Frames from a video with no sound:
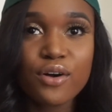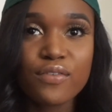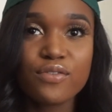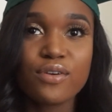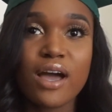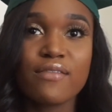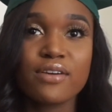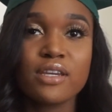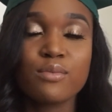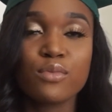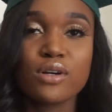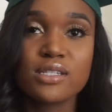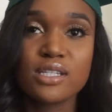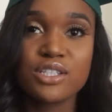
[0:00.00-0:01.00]
If you have any
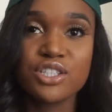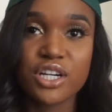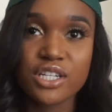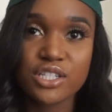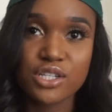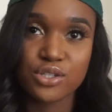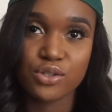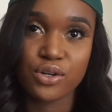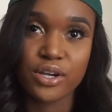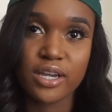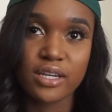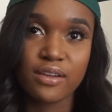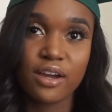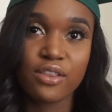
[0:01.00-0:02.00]
more suggestions on
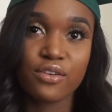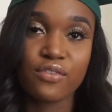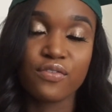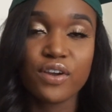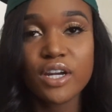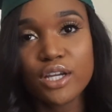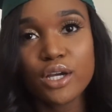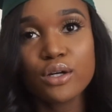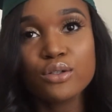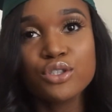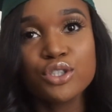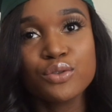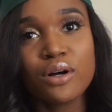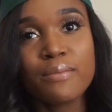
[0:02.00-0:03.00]
any other videos
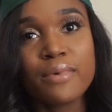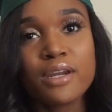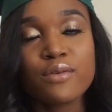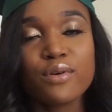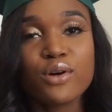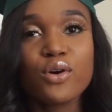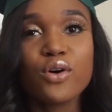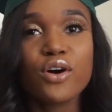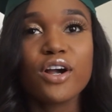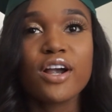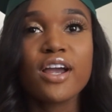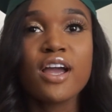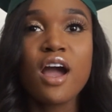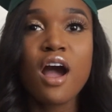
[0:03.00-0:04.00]
you want me to
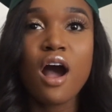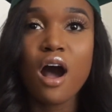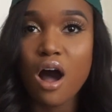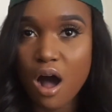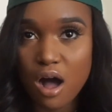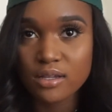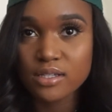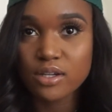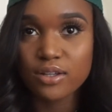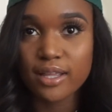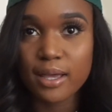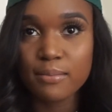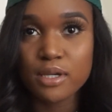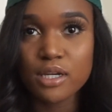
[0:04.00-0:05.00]
record, also
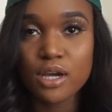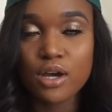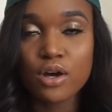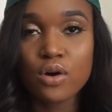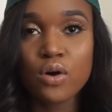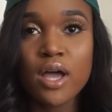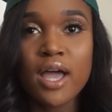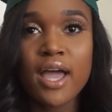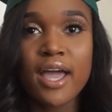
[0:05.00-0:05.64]
let me know.